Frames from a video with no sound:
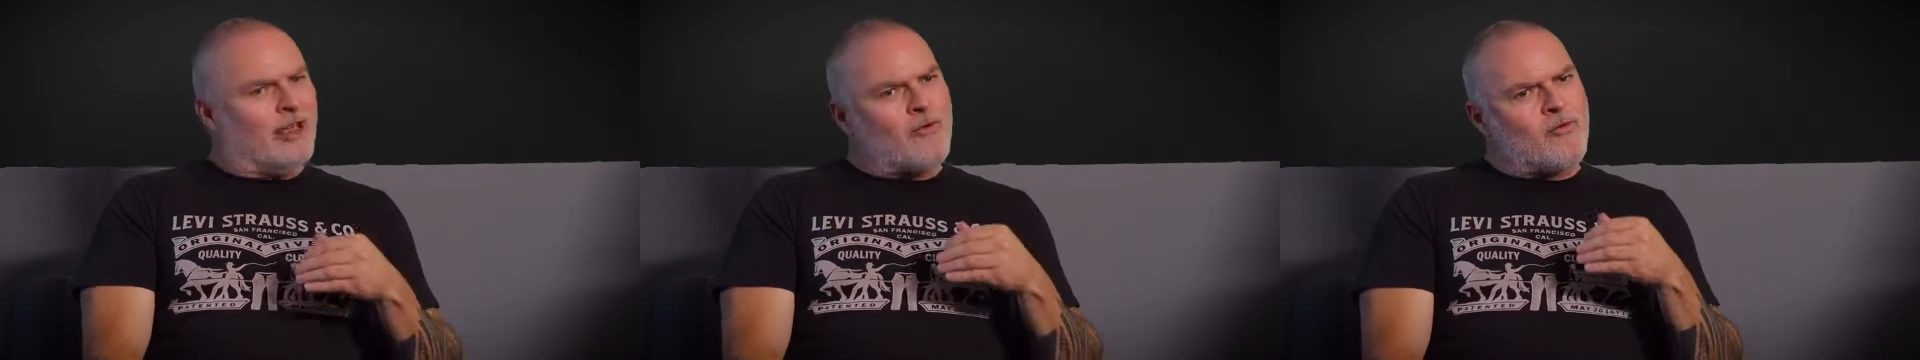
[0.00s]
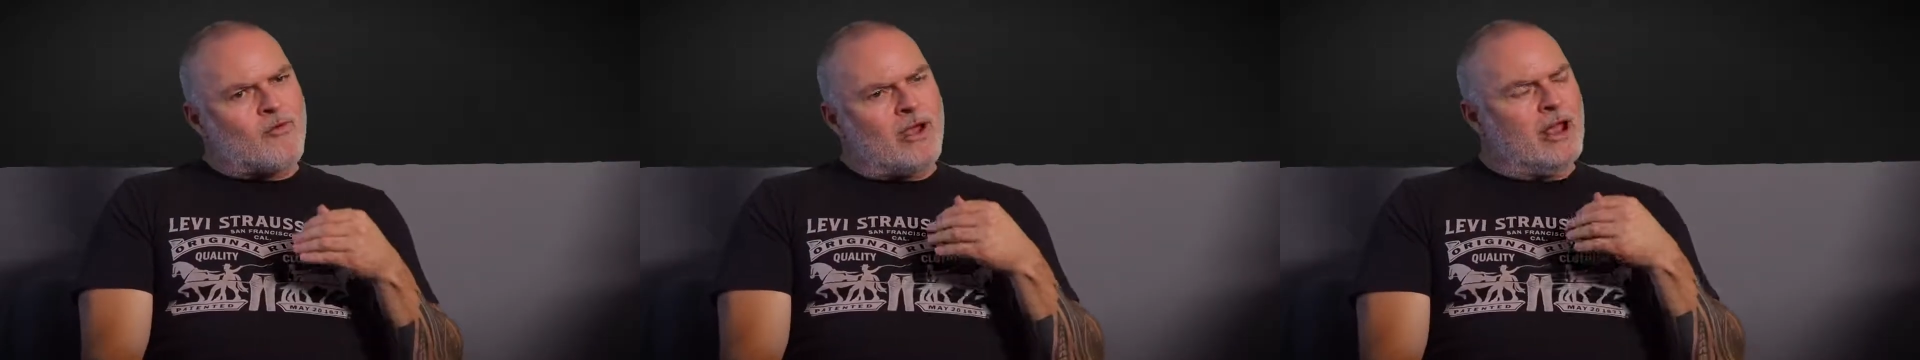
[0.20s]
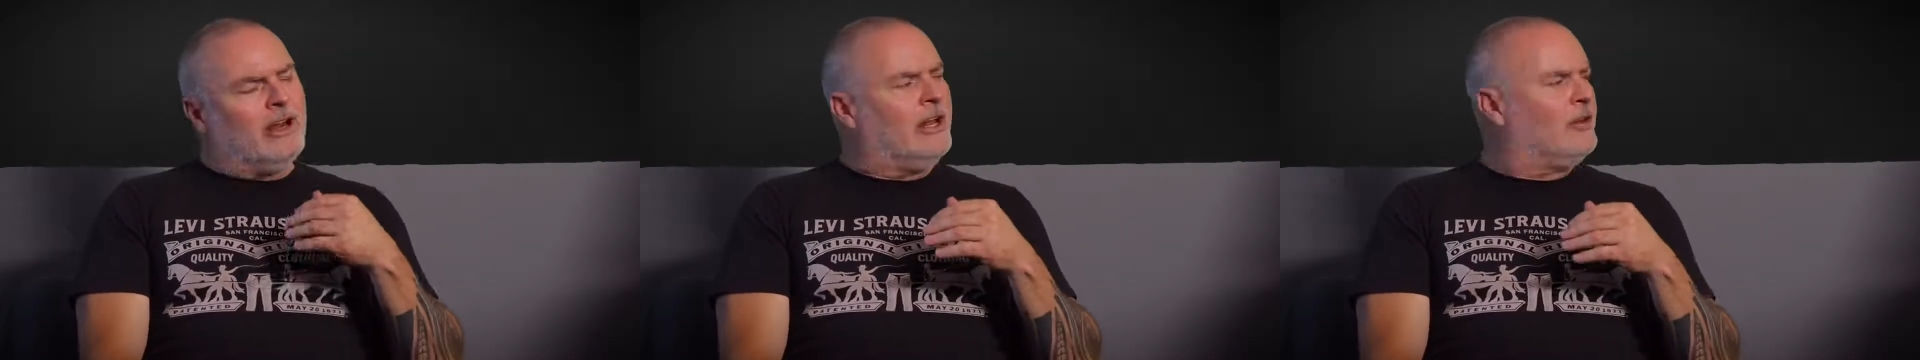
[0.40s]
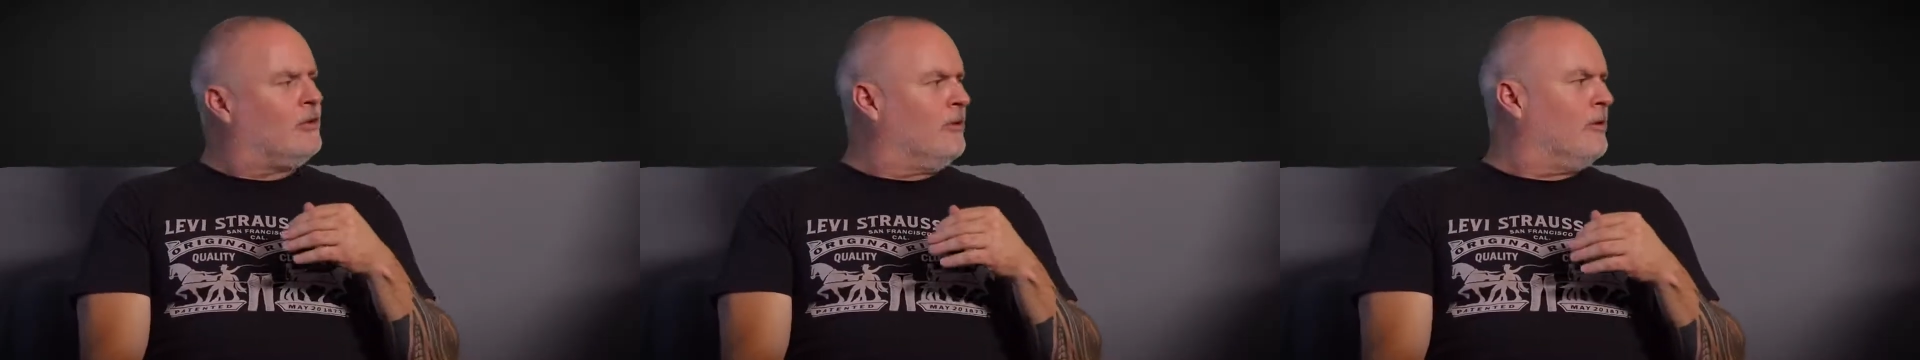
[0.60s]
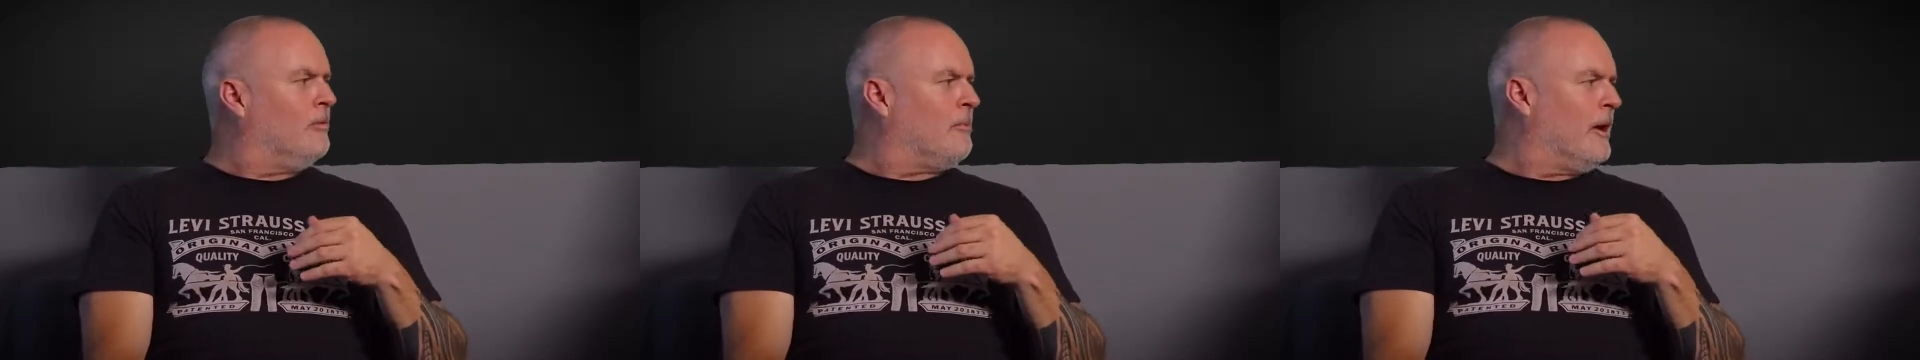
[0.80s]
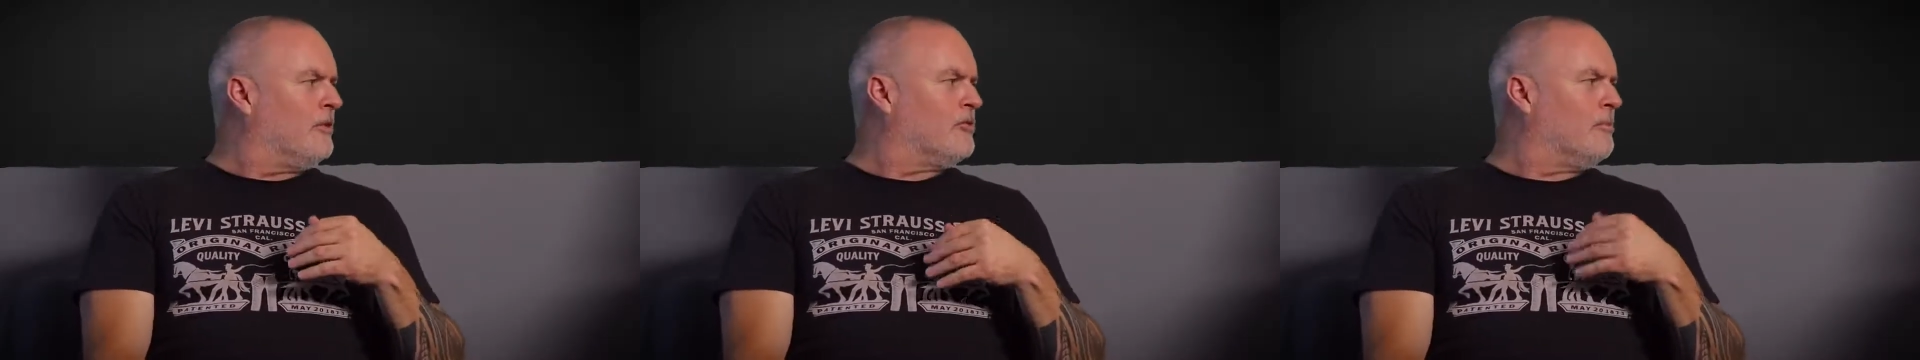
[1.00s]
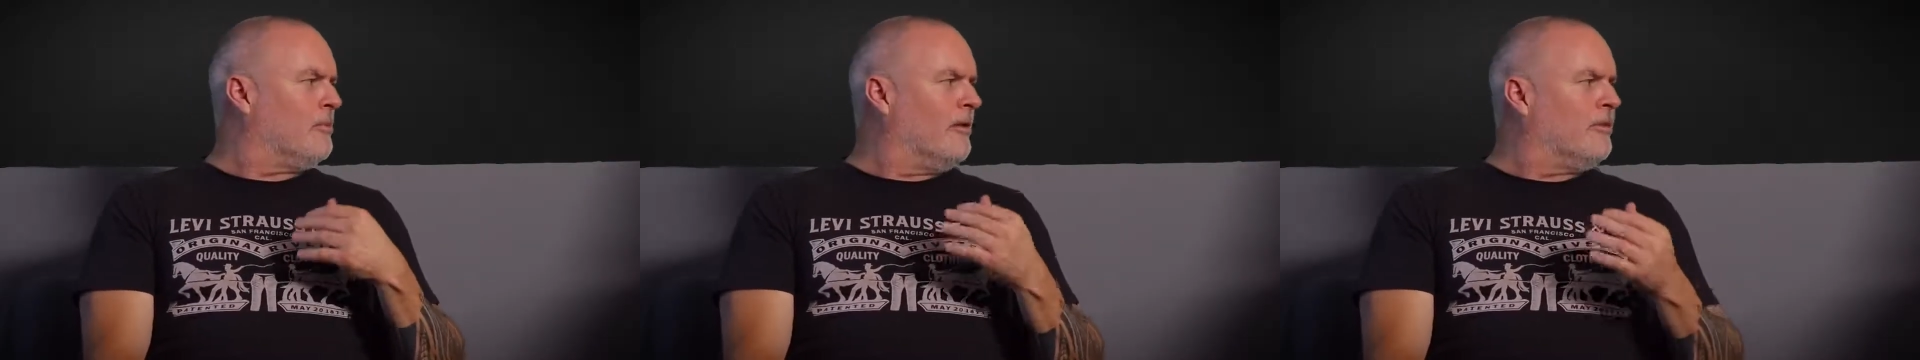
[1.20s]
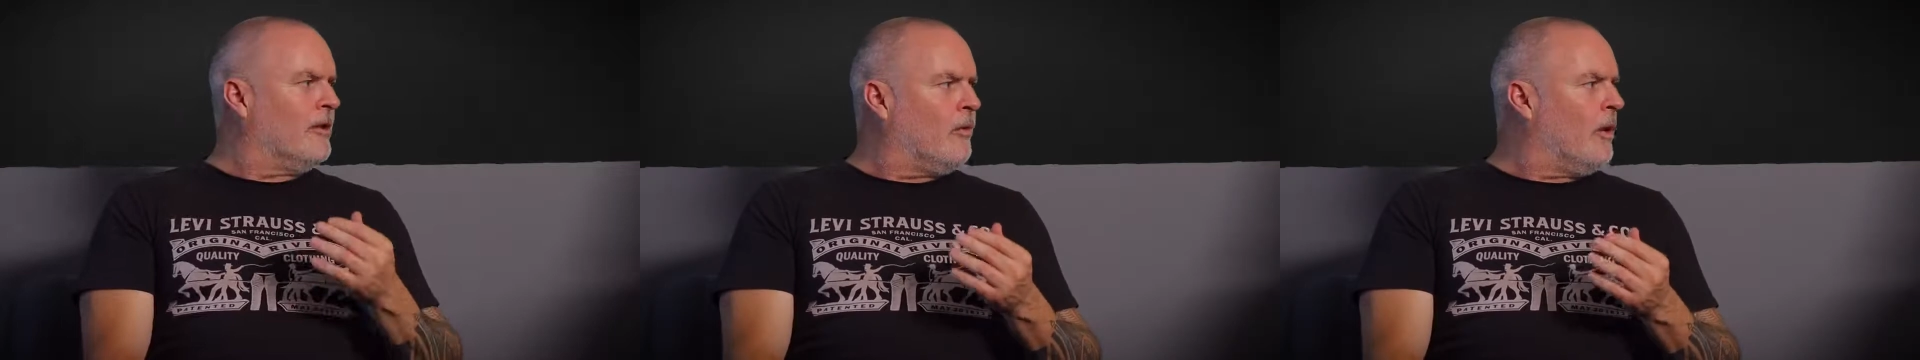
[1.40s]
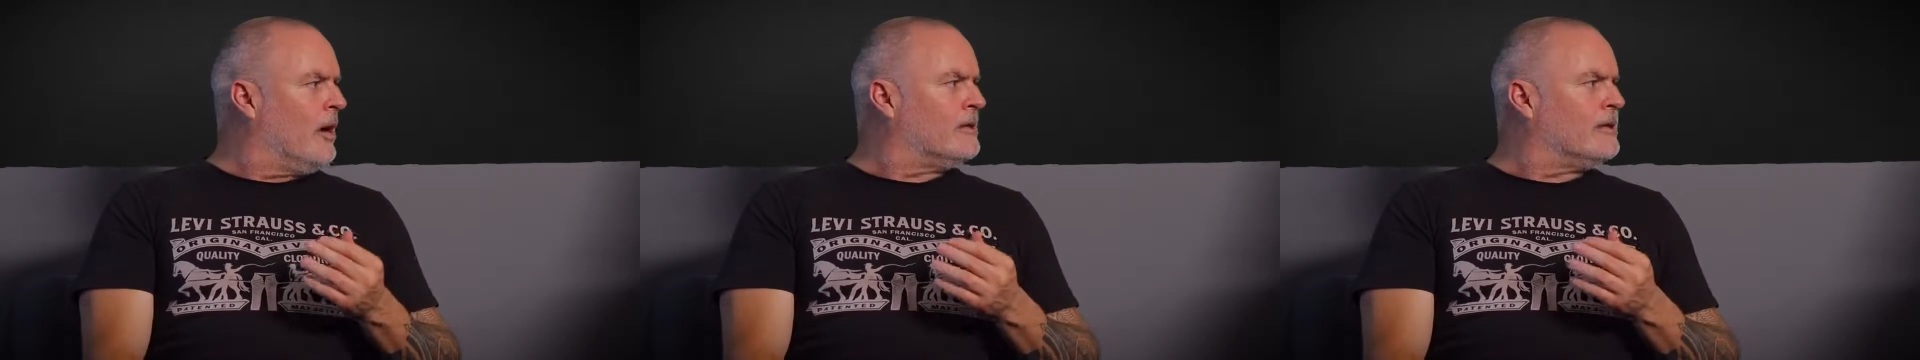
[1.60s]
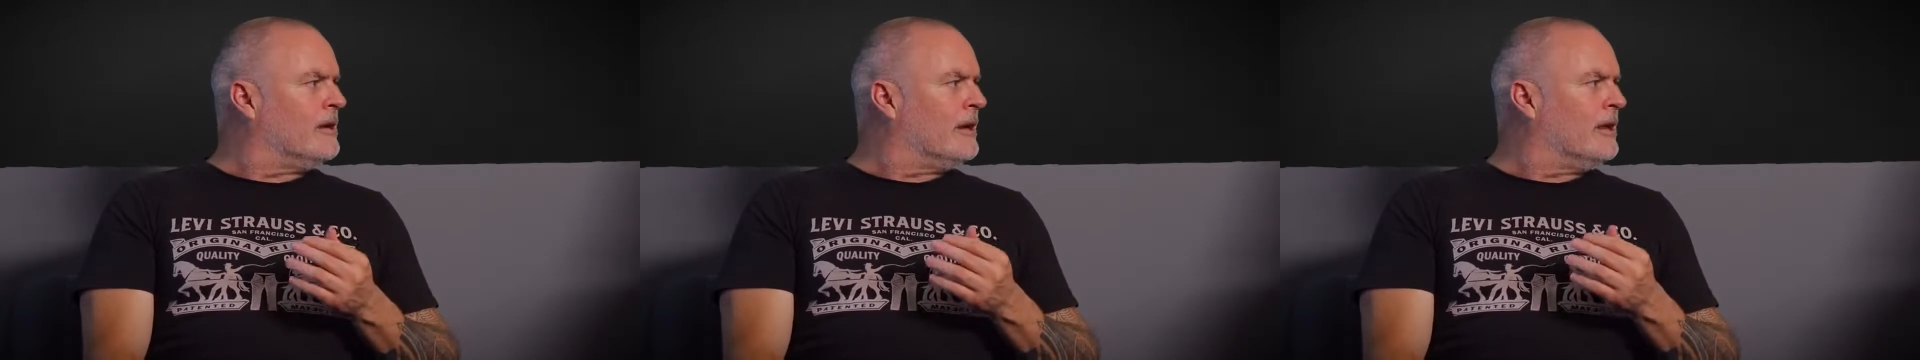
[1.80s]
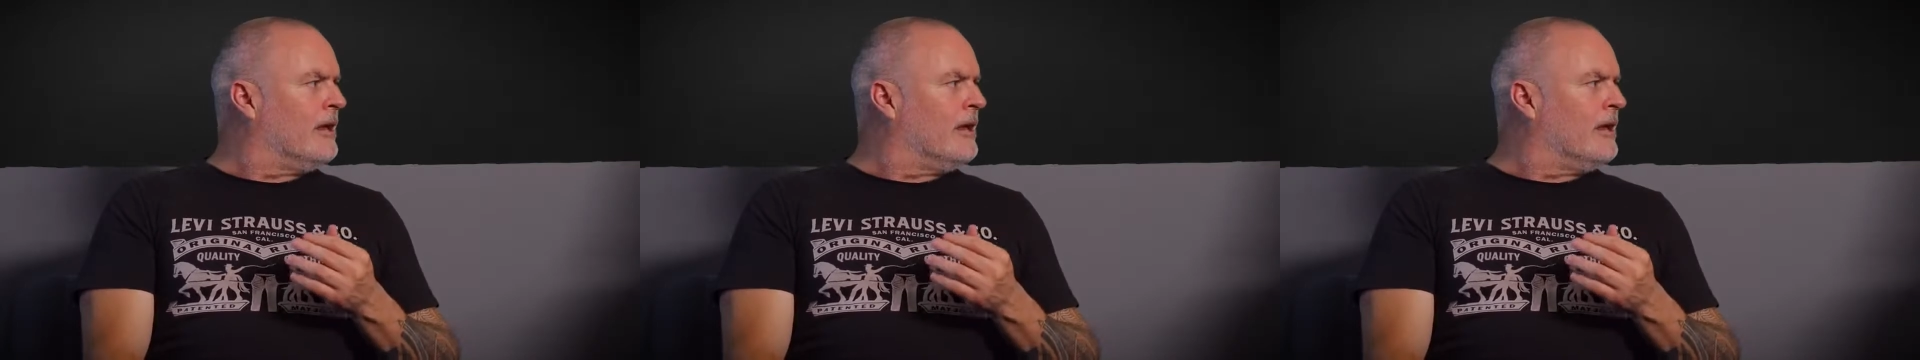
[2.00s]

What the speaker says: they really do punch above their weight.